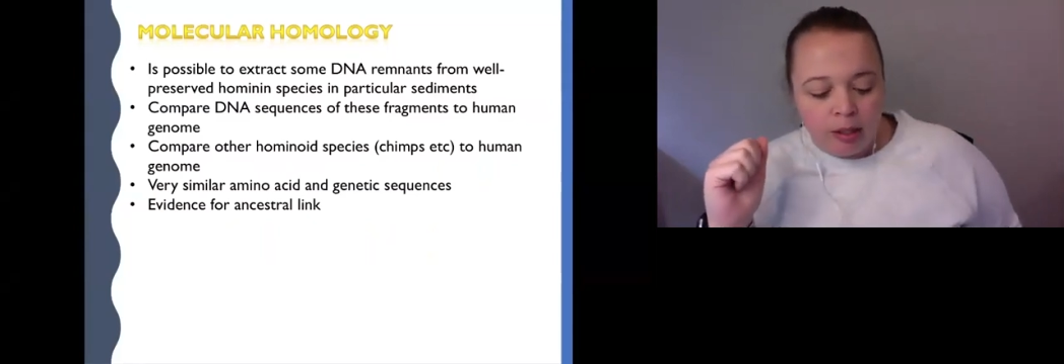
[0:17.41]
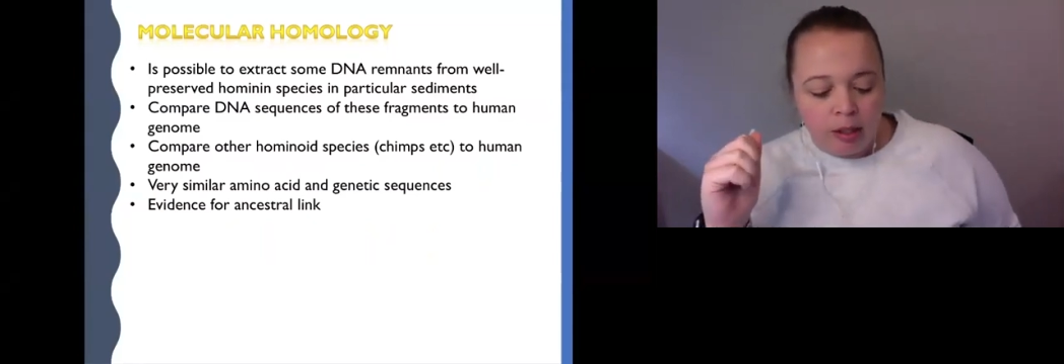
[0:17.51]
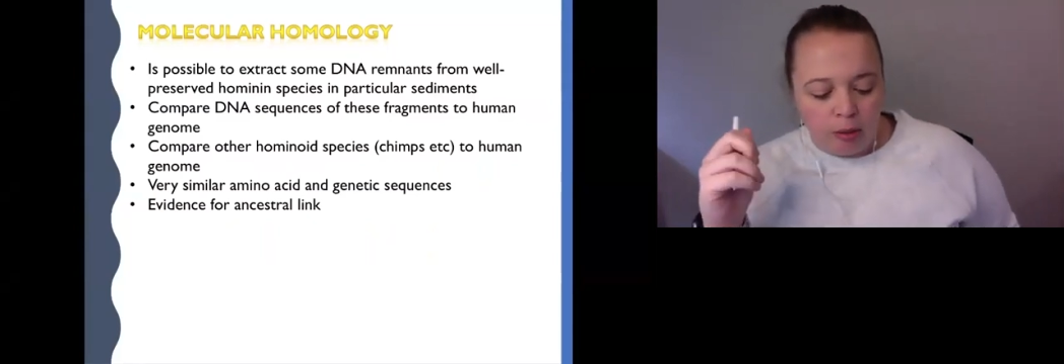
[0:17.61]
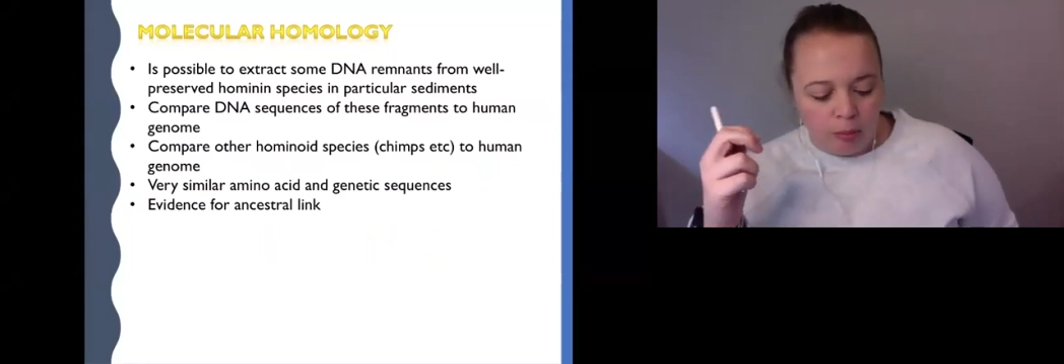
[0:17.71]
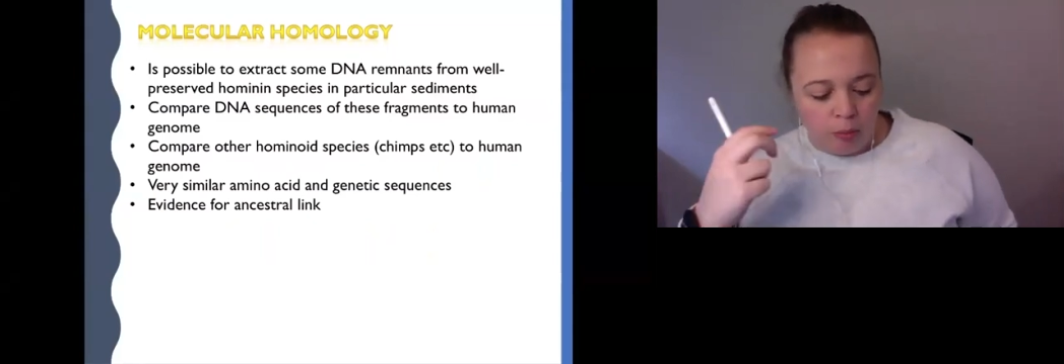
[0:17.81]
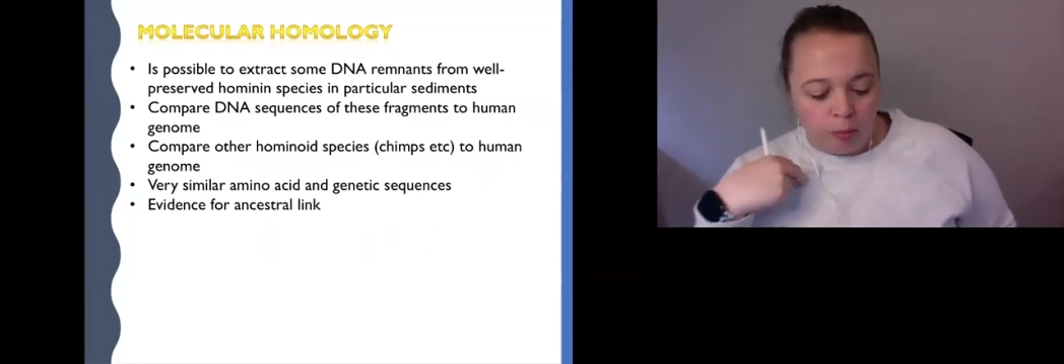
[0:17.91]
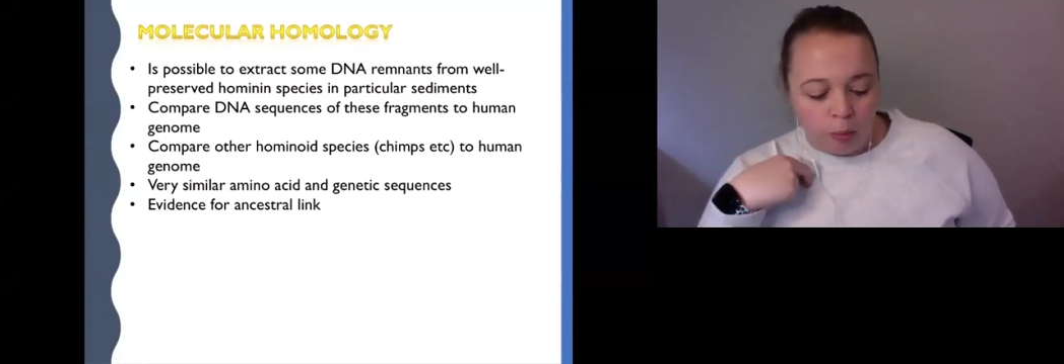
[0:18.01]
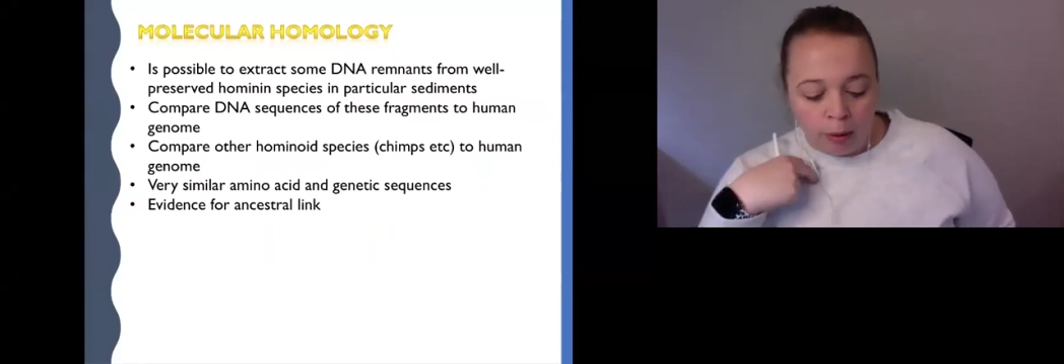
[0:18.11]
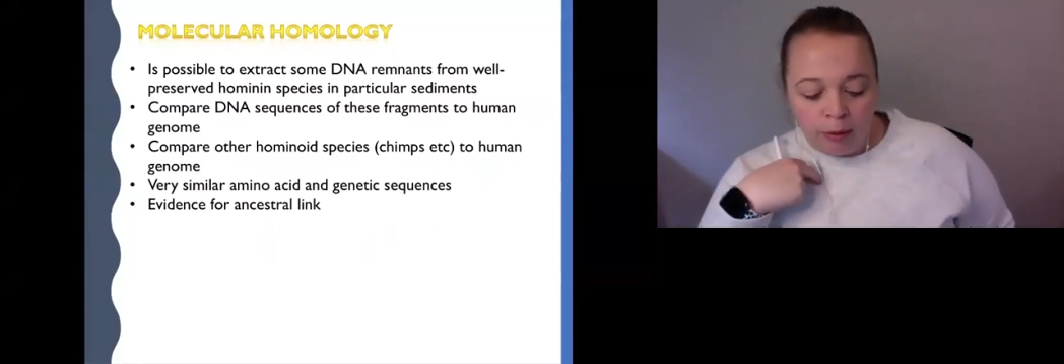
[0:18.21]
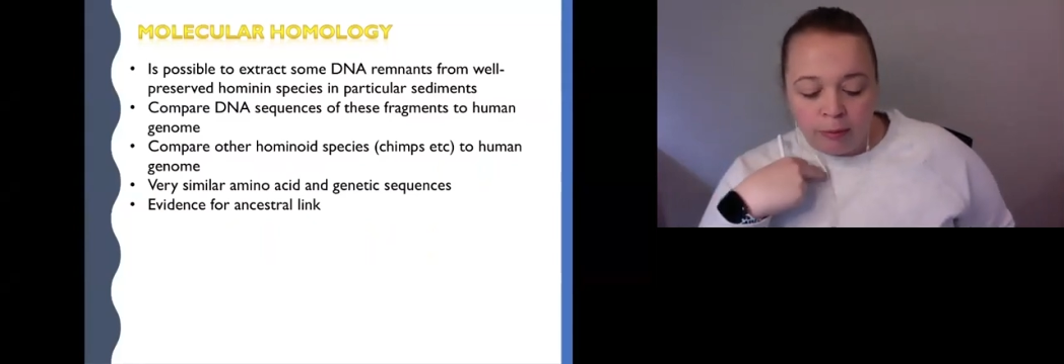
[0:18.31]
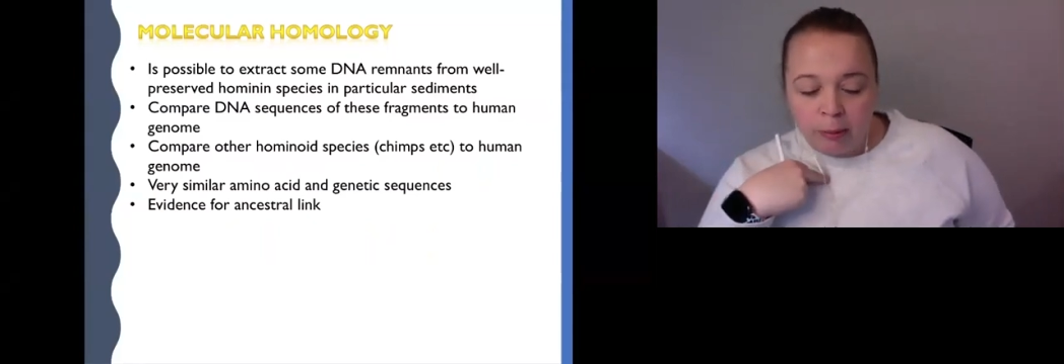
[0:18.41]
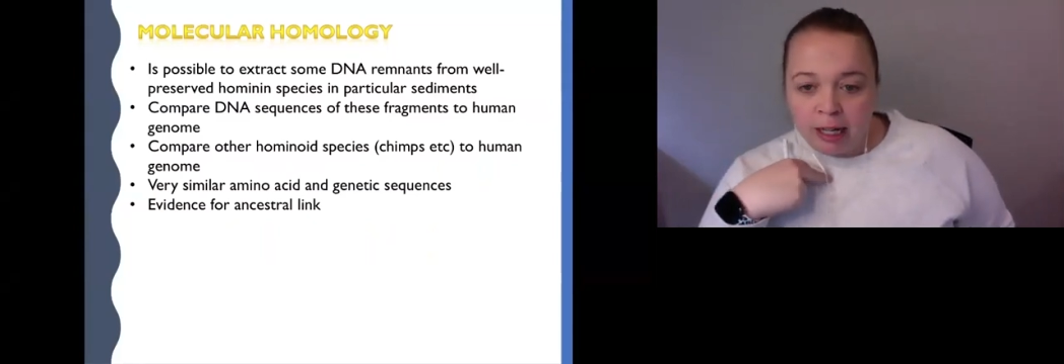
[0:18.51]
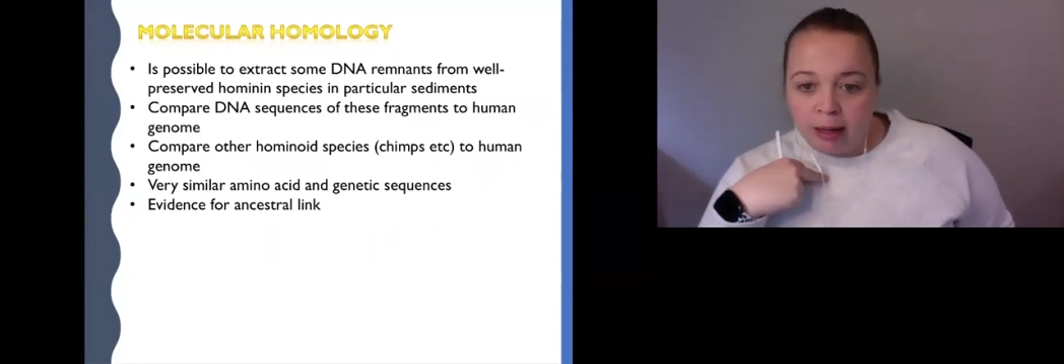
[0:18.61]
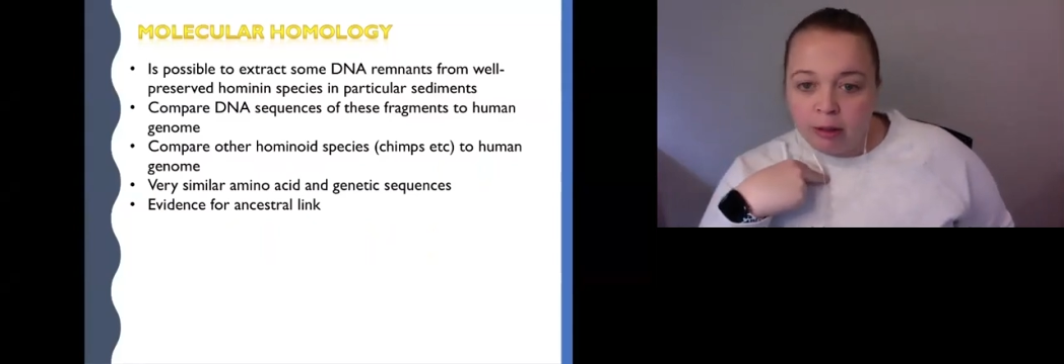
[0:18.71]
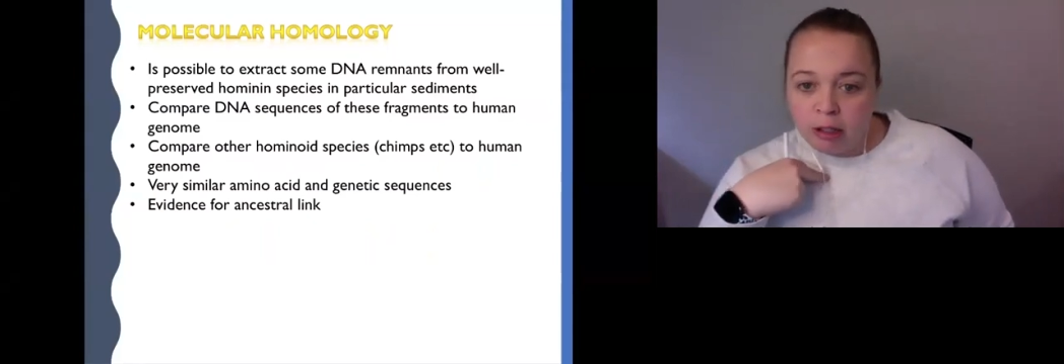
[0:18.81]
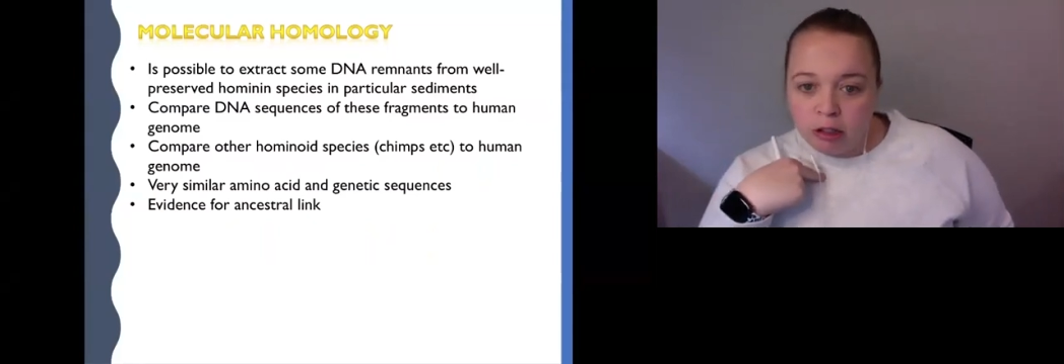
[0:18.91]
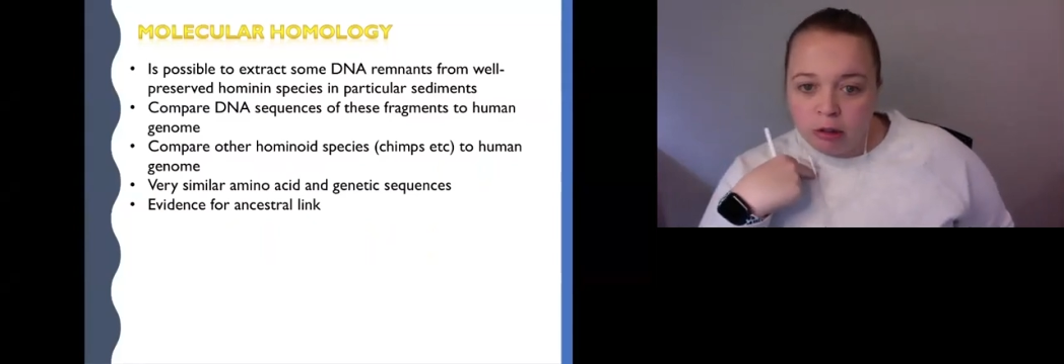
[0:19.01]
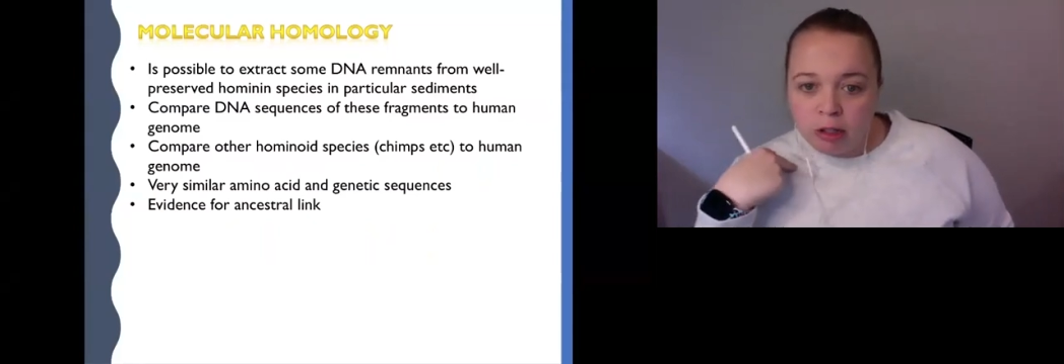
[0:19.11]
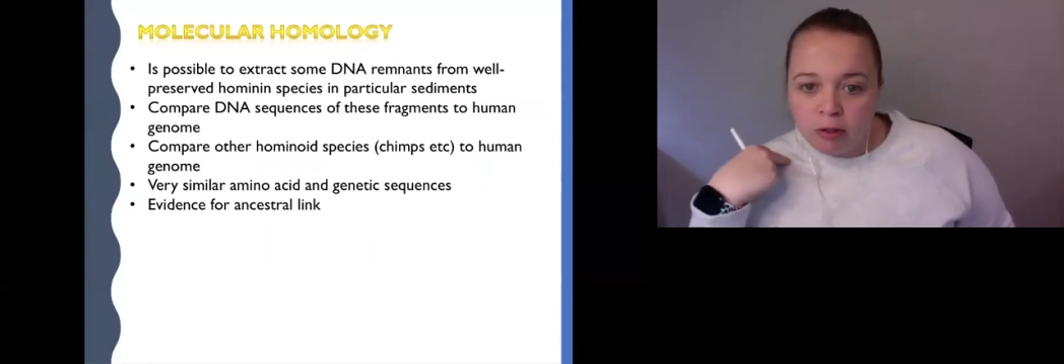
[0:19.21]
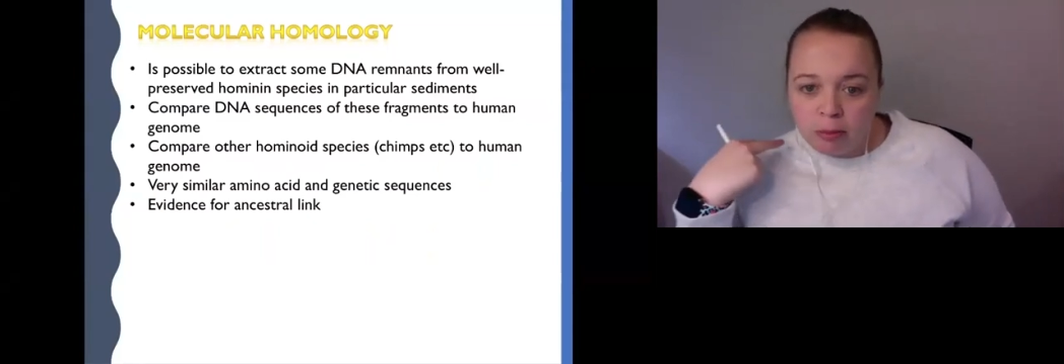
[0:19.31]
So what we've been able to do
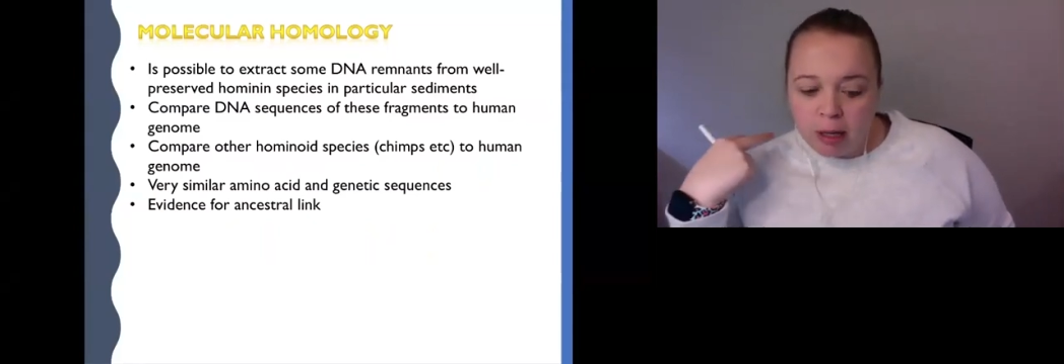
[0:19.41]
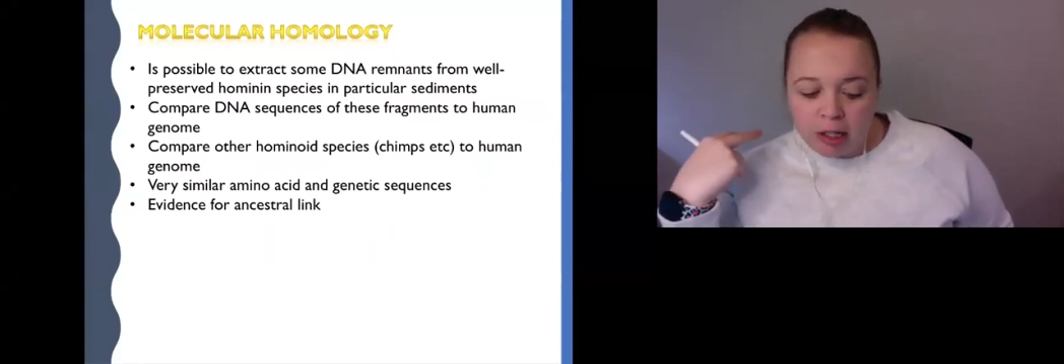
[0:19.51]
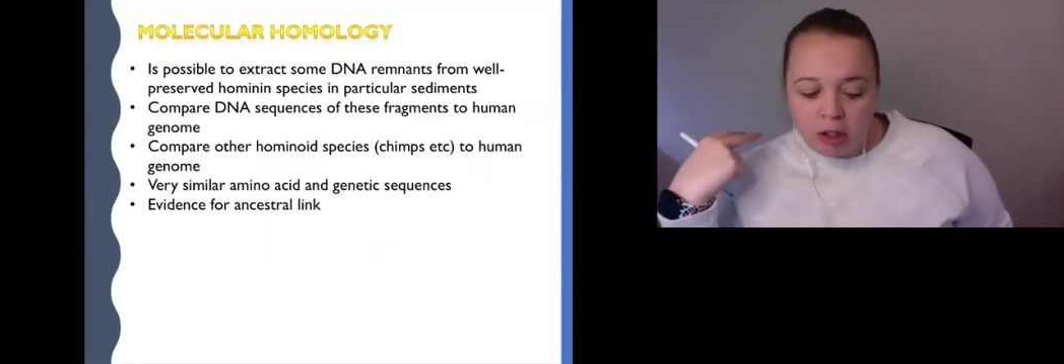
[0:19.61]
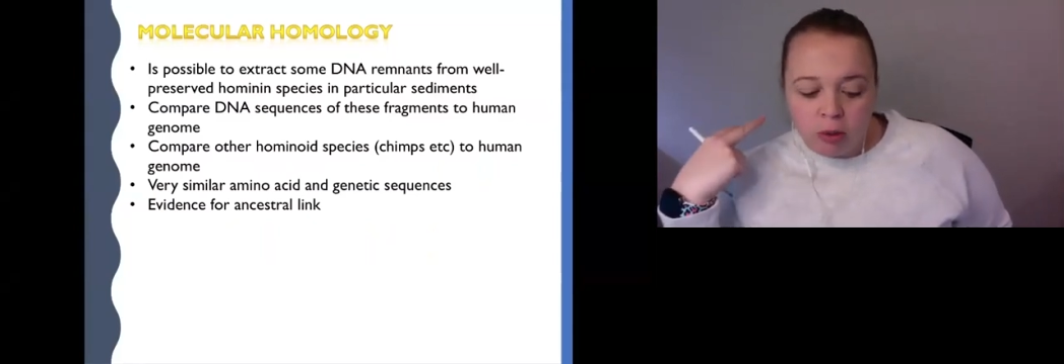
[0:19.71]
is we've managed